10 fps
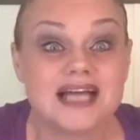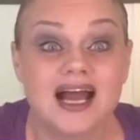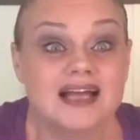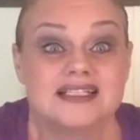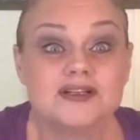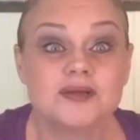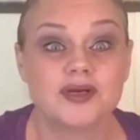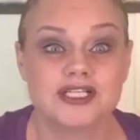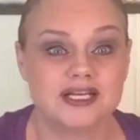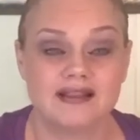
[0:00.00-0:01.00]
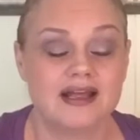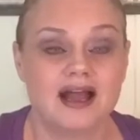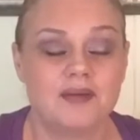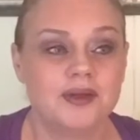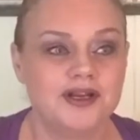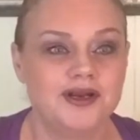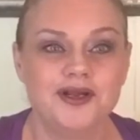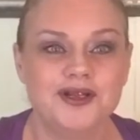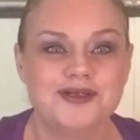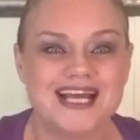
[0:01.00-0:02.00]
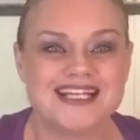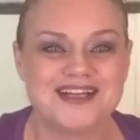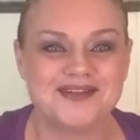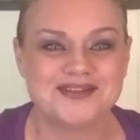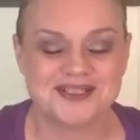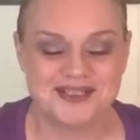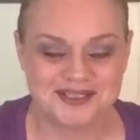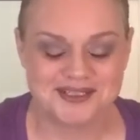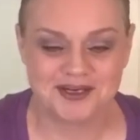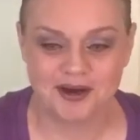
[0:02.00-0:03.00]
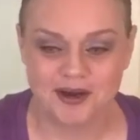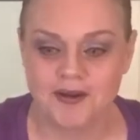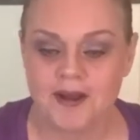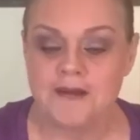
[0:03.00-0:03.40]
I still appreciate that. I'm gonna use that stuff to grow.